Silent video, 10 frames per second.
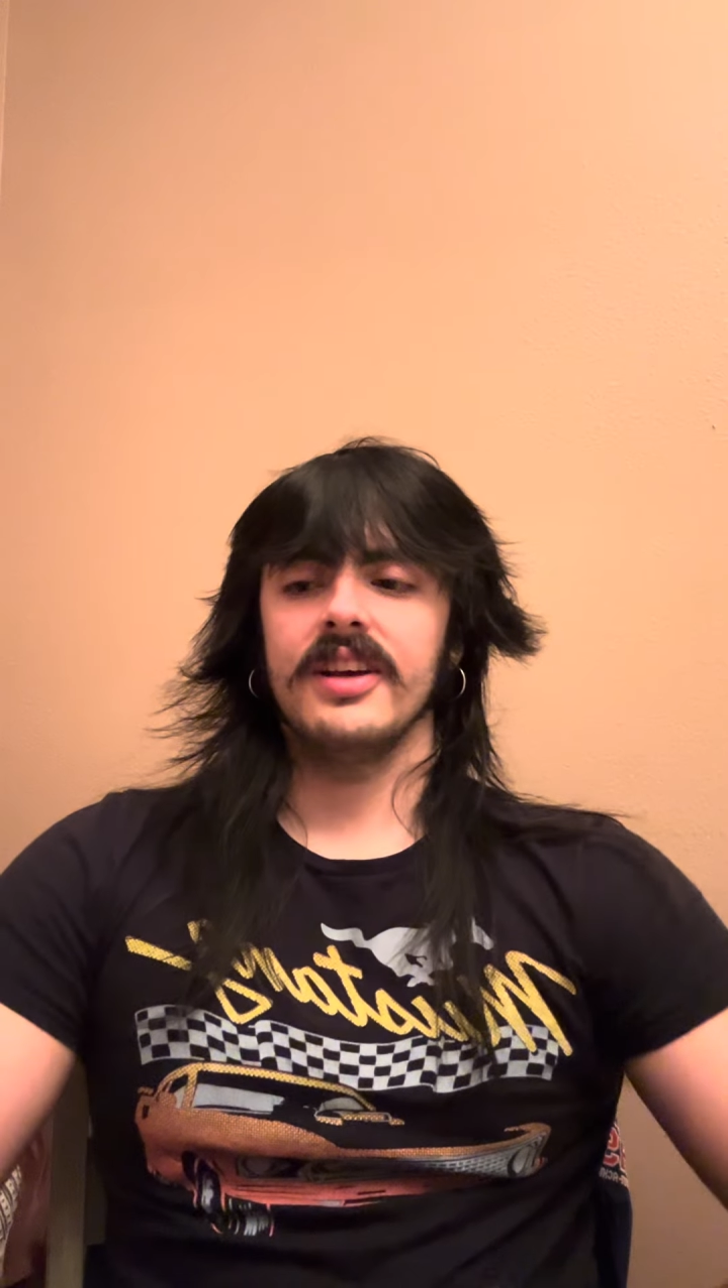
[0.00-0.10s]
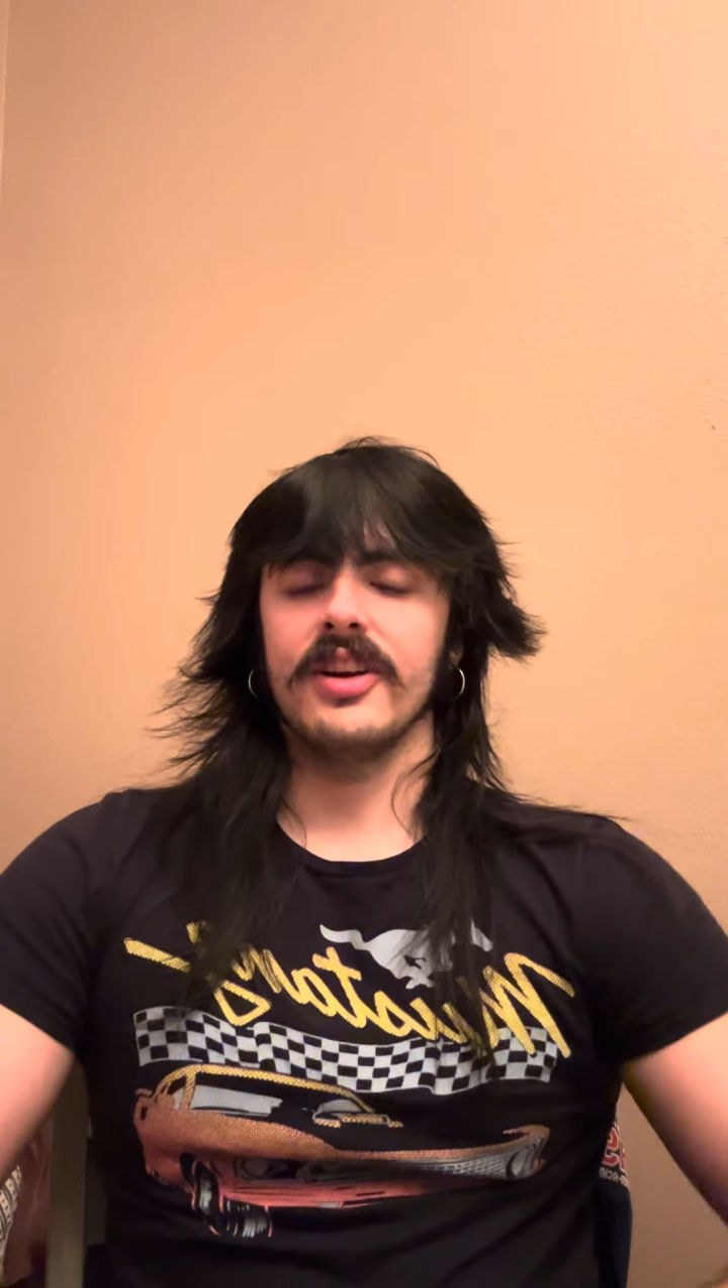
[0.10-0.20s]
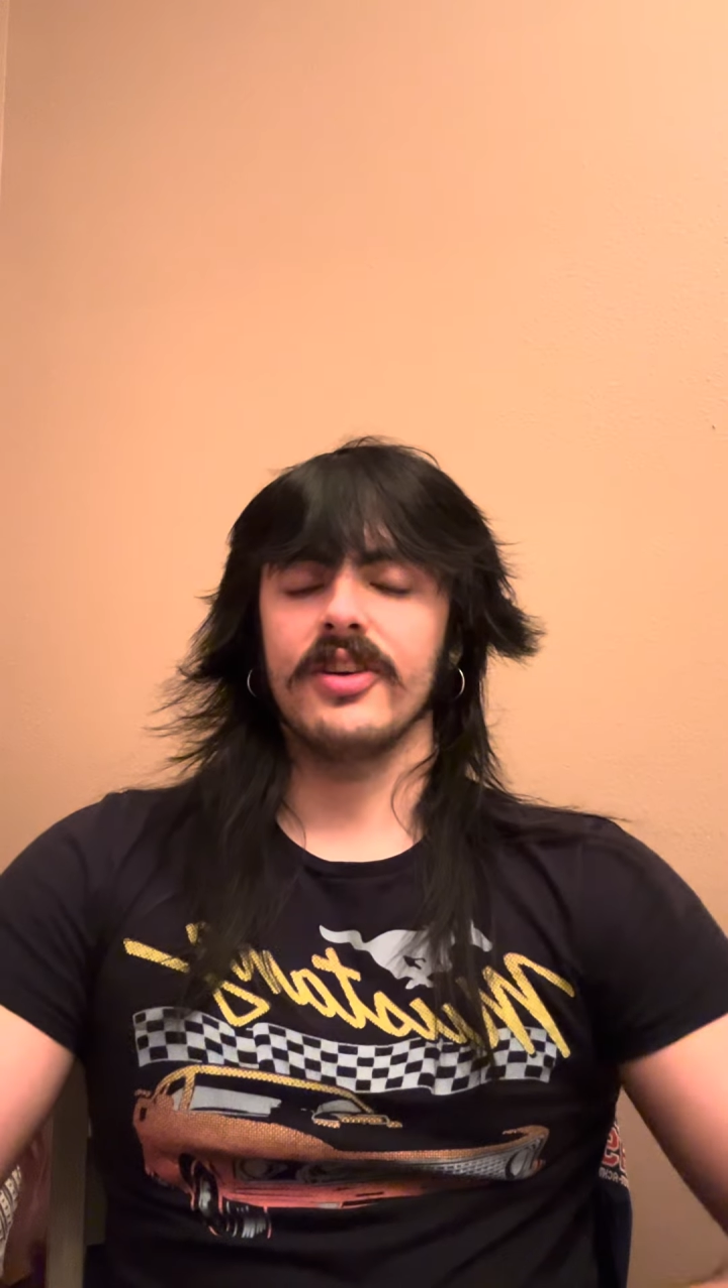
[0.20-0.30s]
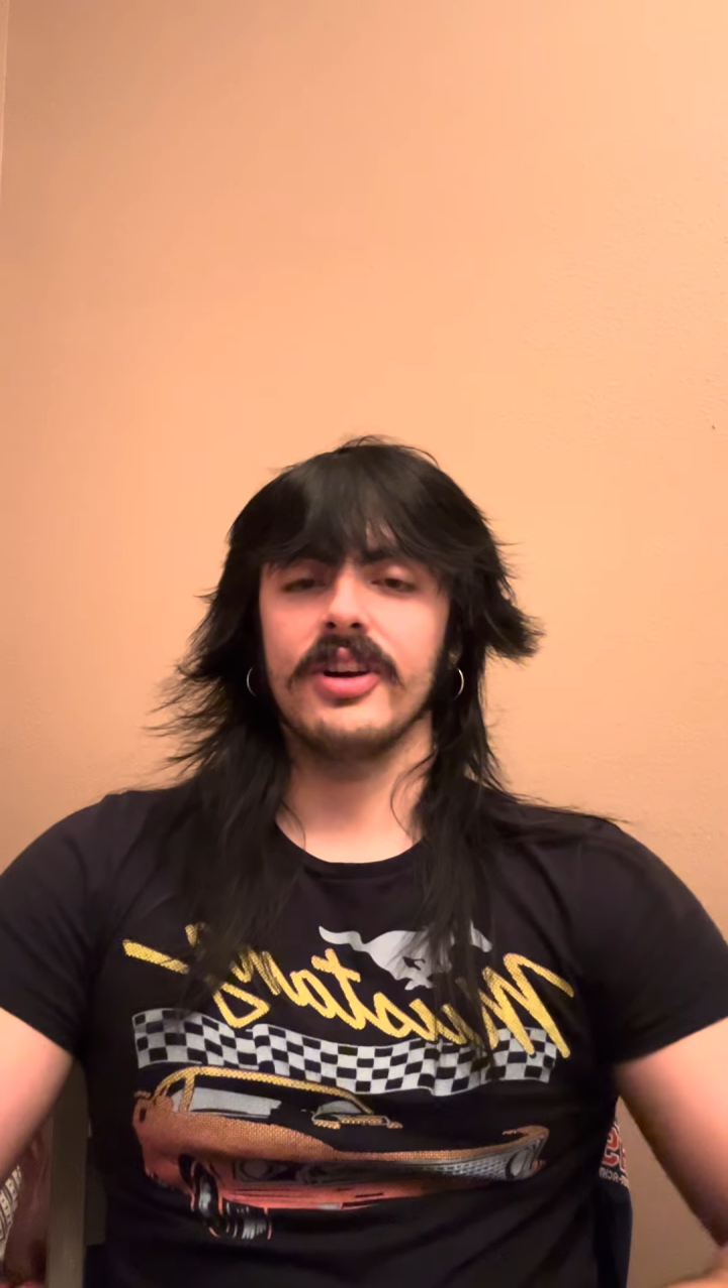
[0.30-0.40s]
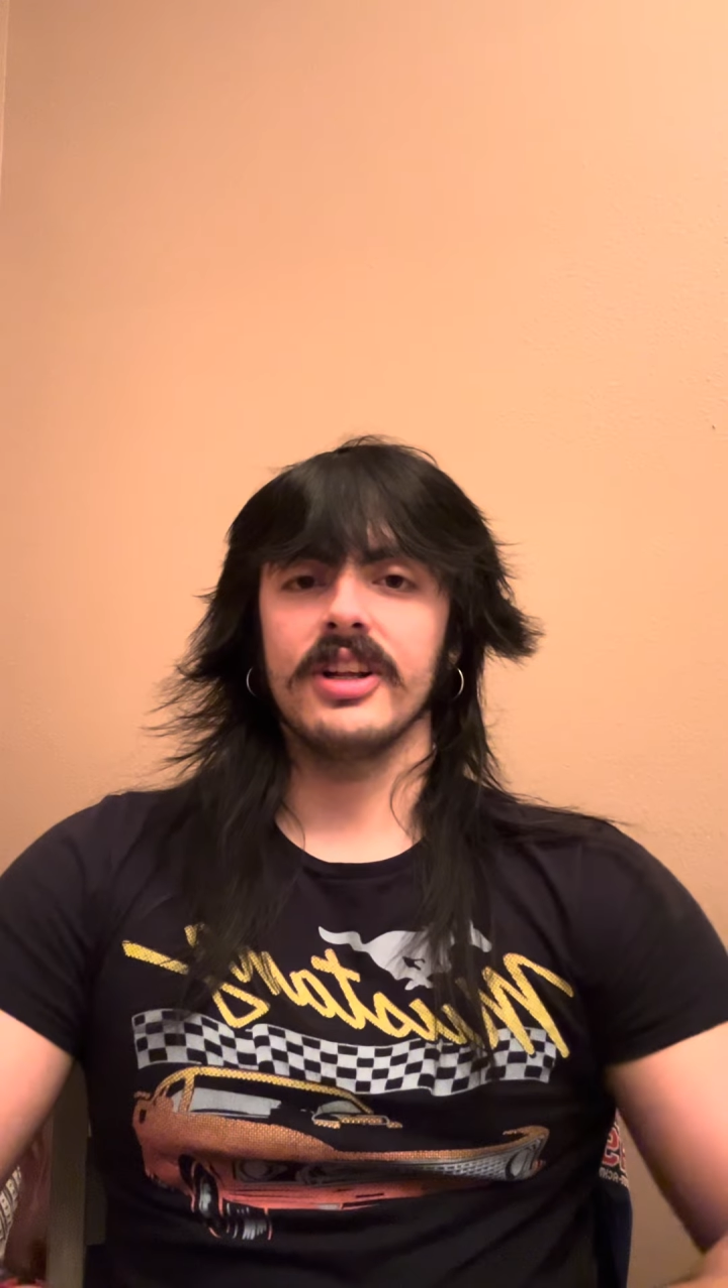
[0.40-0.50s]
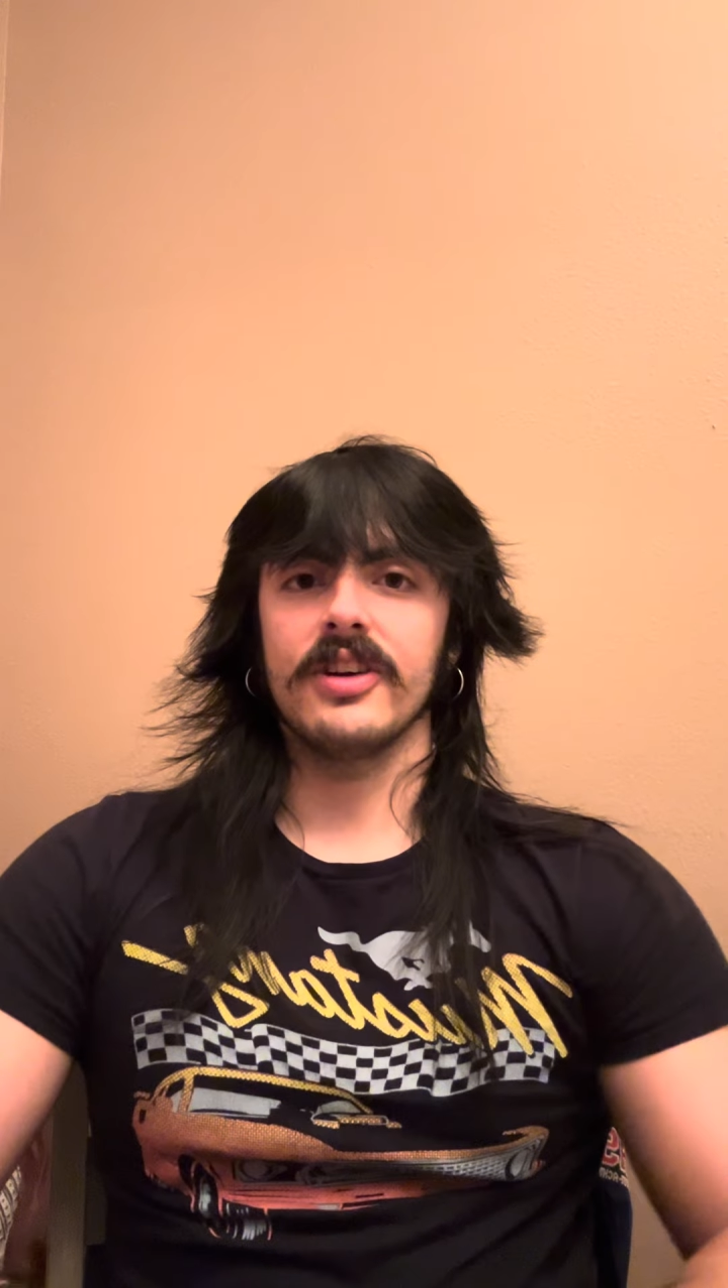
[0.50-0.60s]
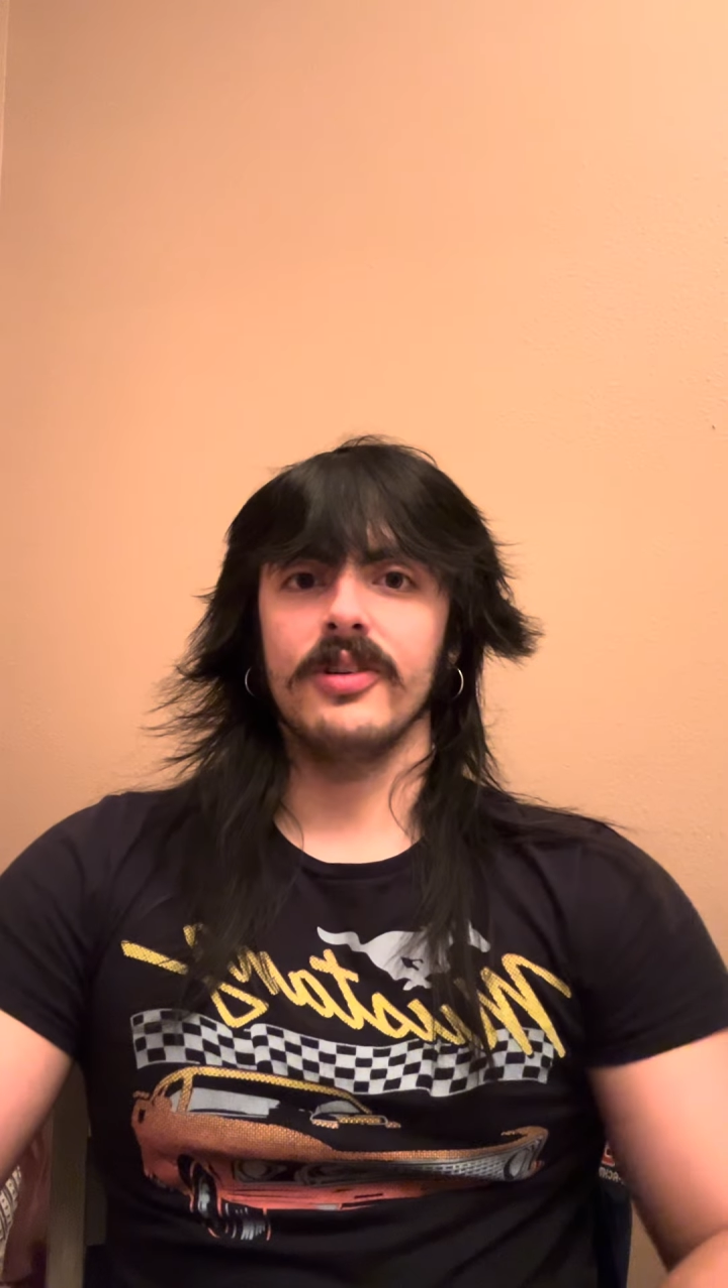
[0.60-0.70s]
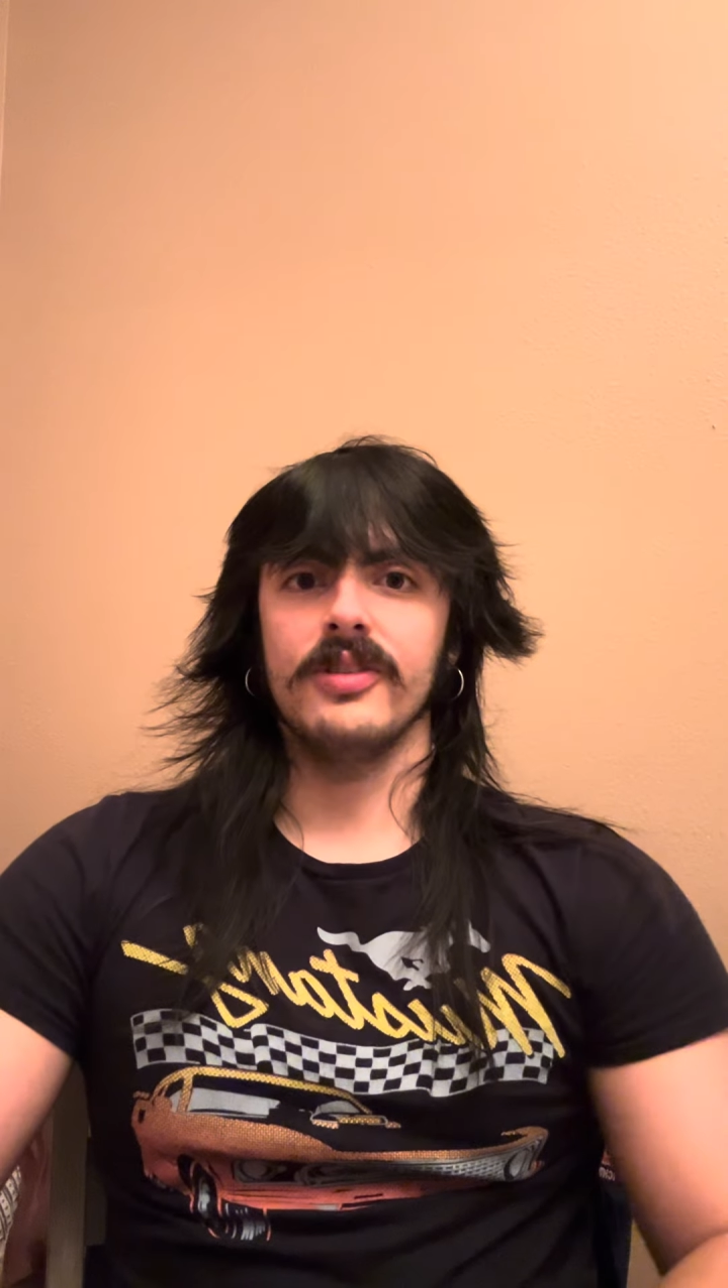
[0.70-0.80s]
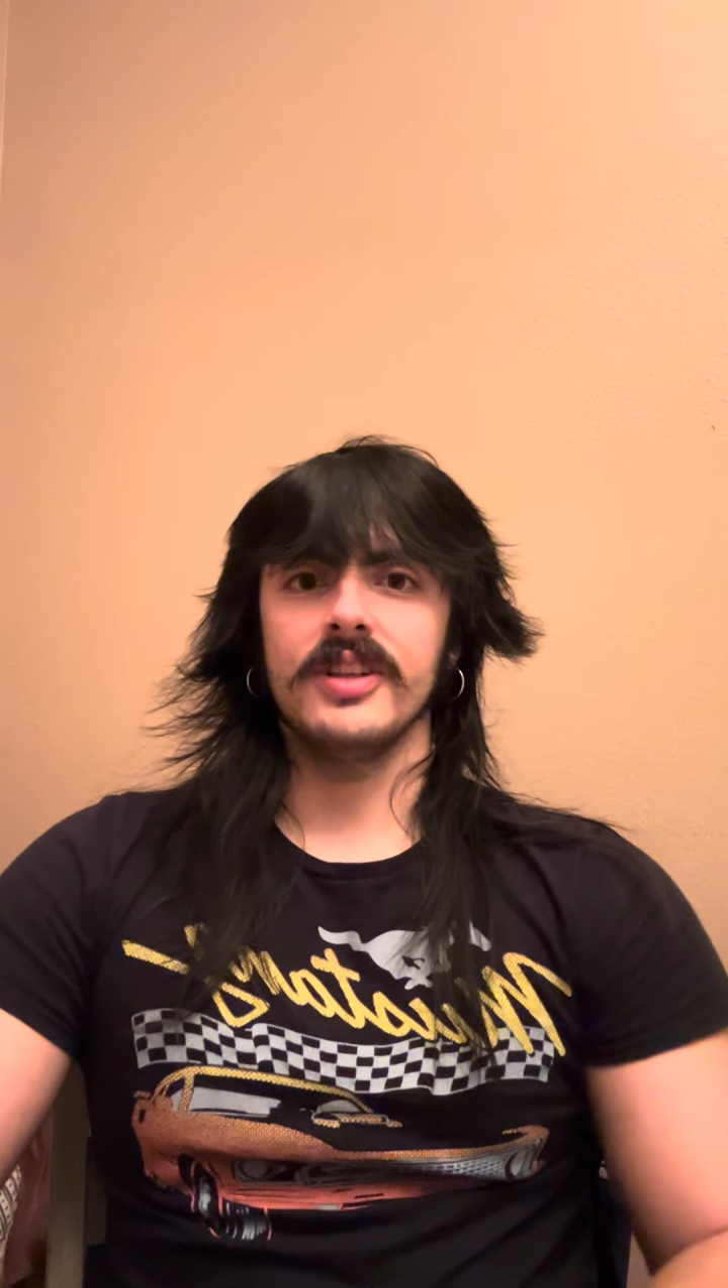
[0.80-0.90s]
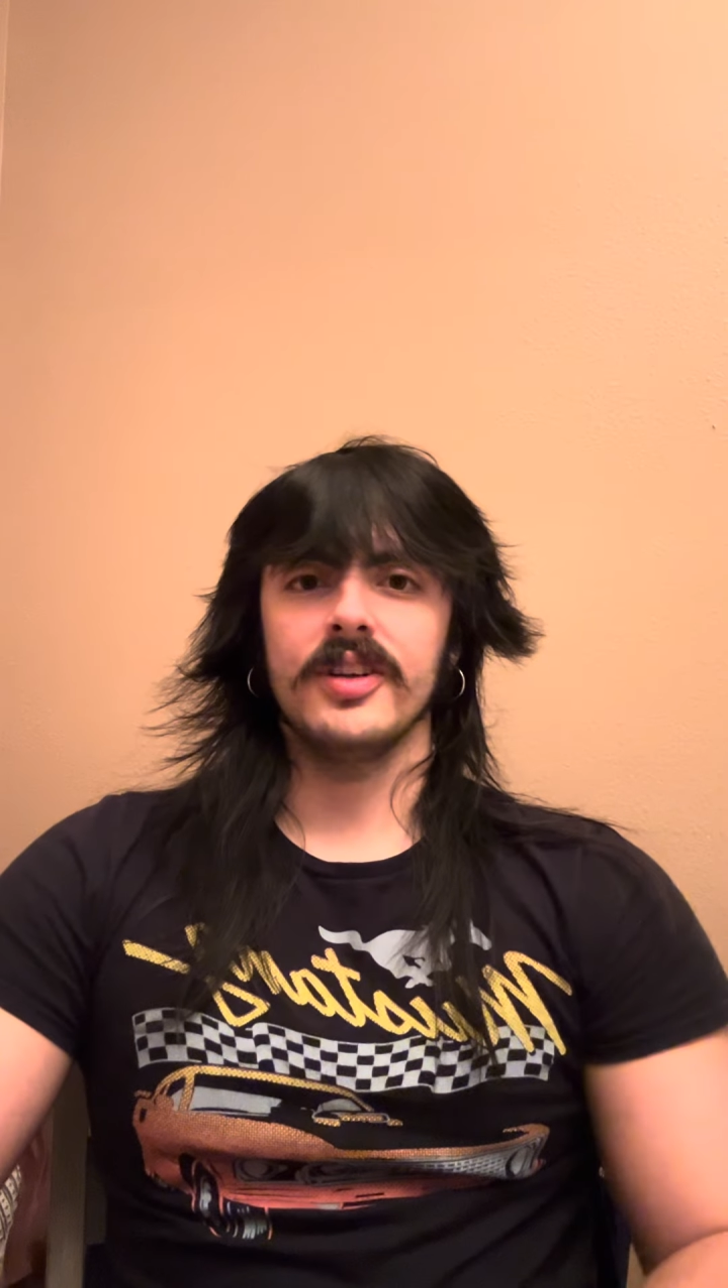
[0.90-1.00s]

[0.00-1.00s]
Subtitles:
acrylic only